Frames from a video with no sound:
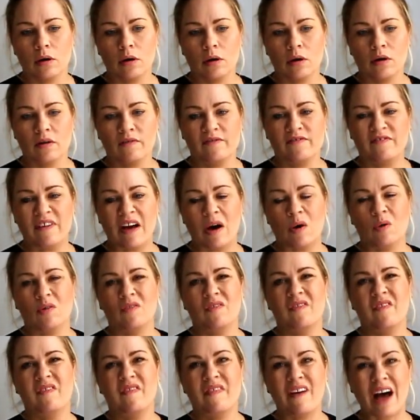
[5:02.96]
felt
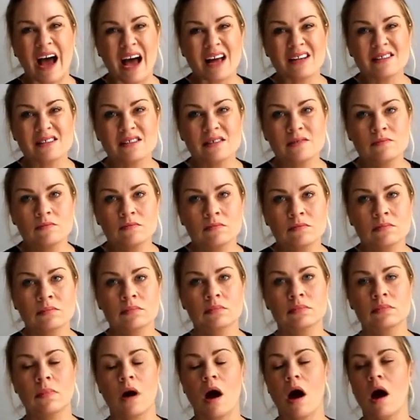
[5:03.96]
fat,
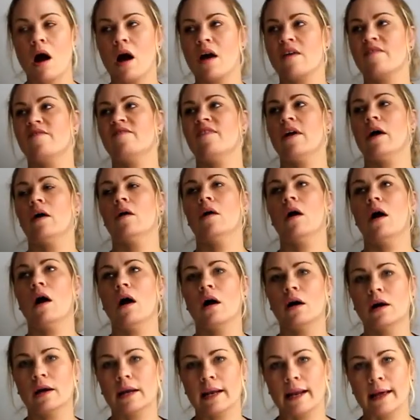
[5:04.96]
I felt
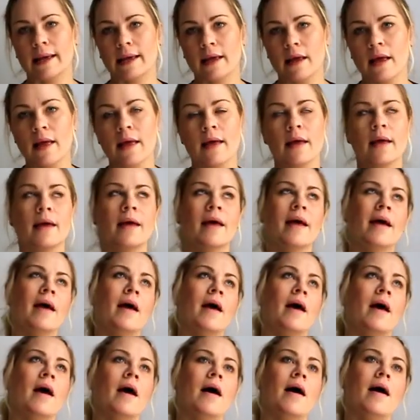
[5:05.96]
ugly,
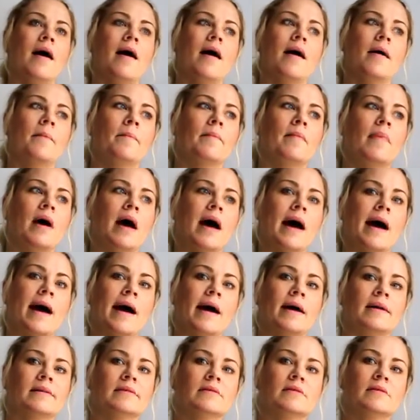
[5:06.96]

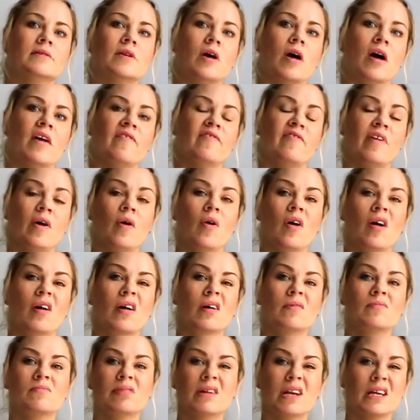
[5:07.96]
and I felt a
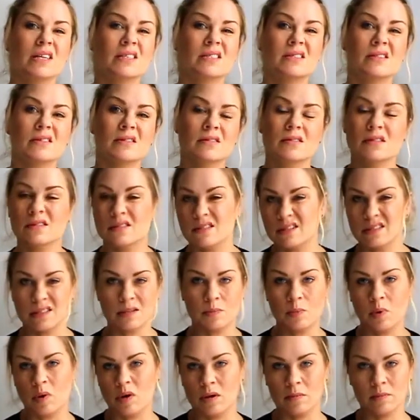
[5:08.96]
complete and utter
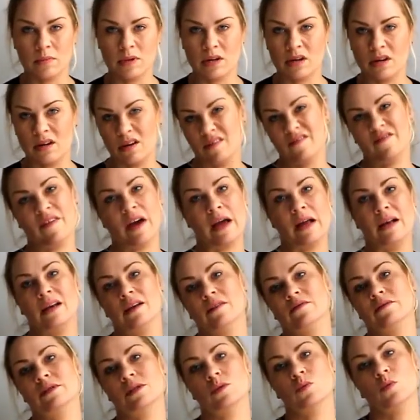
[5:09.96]
disappointment and a
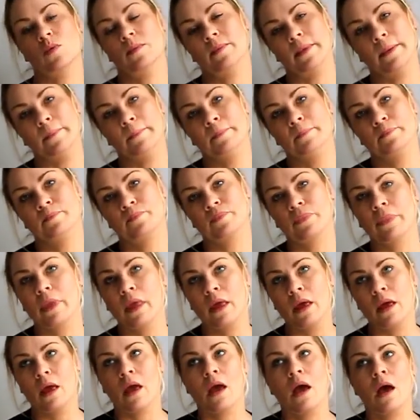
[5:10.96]
failure as a woman.
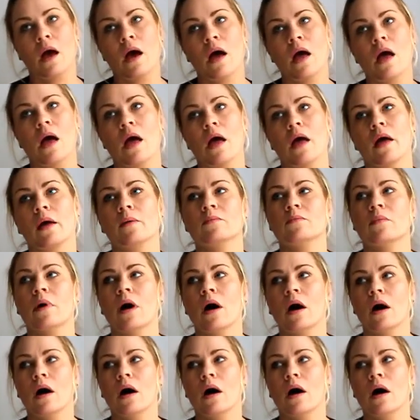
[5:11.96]
I